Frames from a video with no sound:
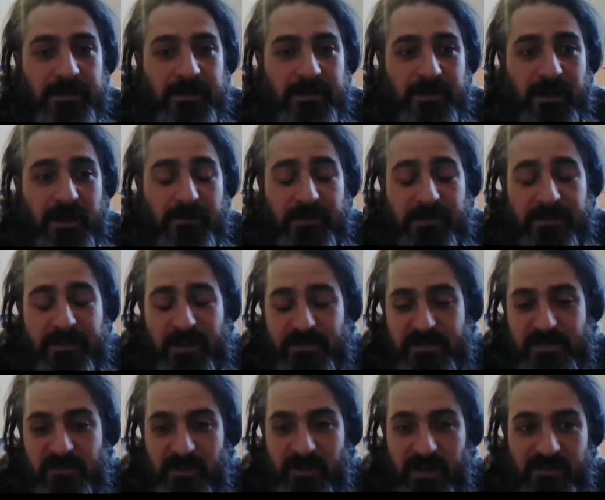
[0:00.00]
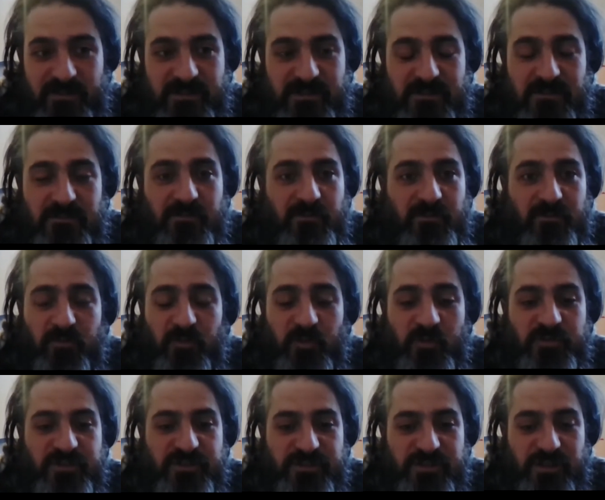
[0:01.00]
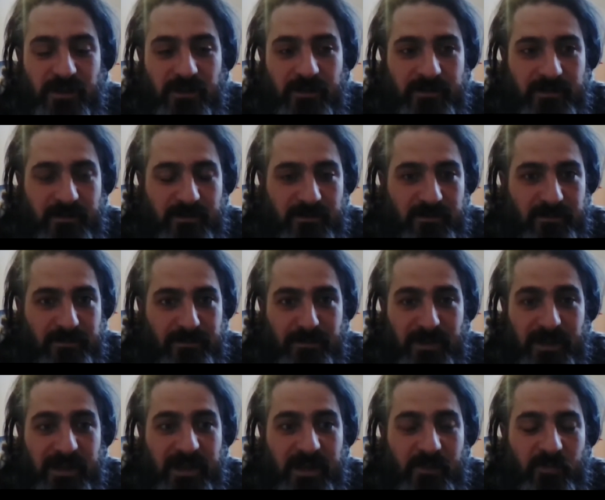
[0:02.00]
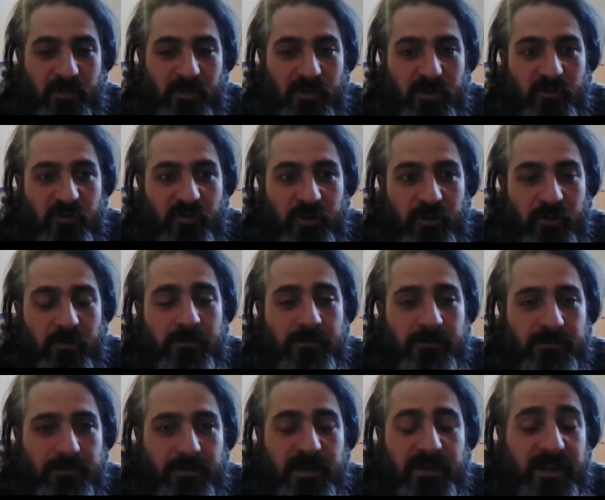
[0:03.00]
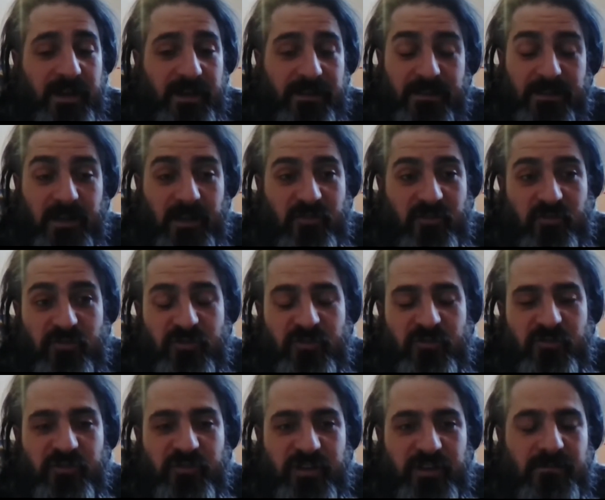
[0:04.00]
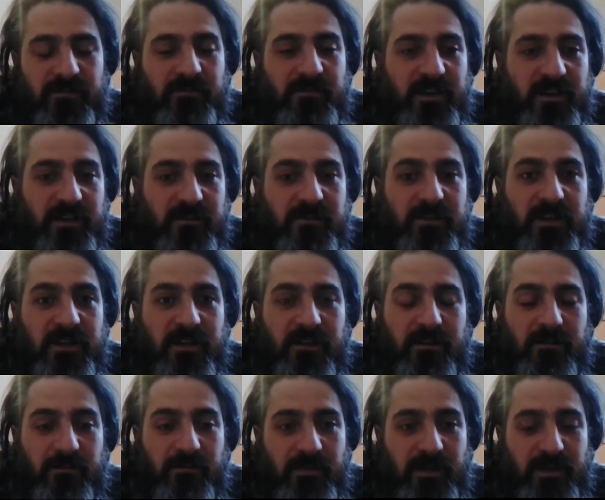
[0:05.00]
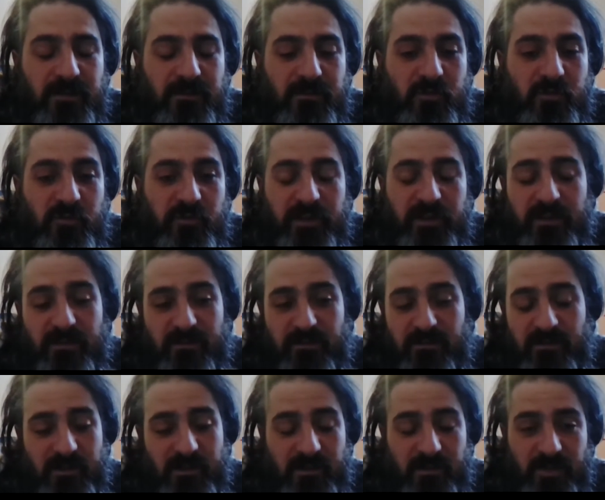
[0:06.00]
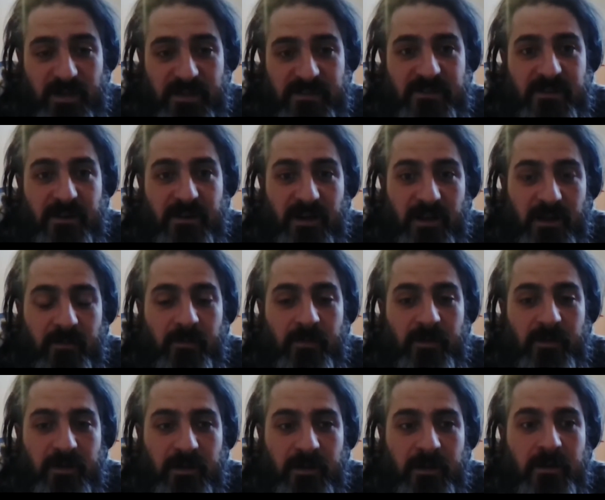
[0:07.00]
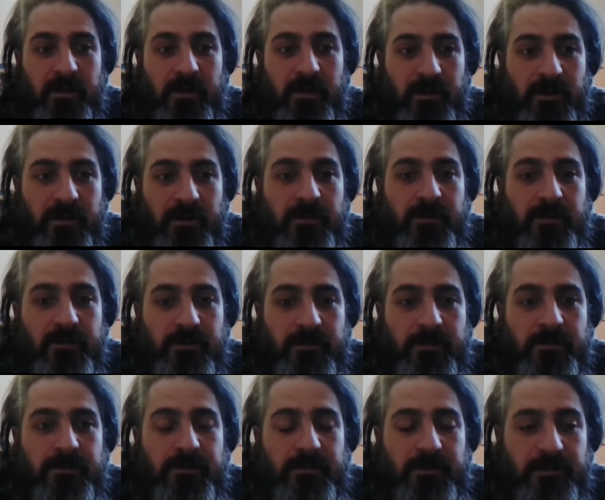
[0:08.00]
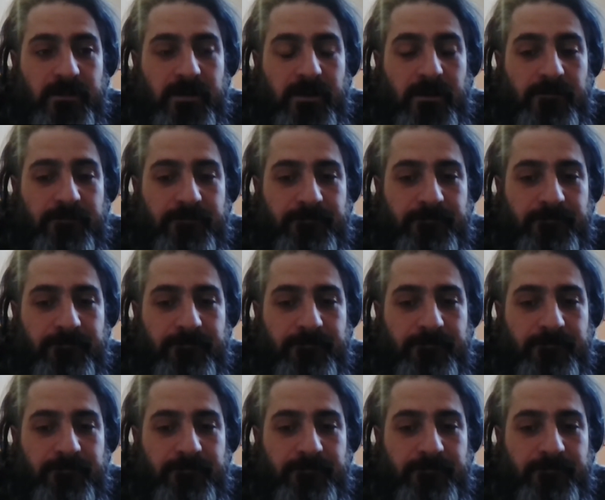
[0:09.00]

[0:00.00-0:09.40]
Oftentimes the ground's still frozen solid till mid-April or so. But yeah, as soon as you can kind of get it and move it is the best time. Yeah.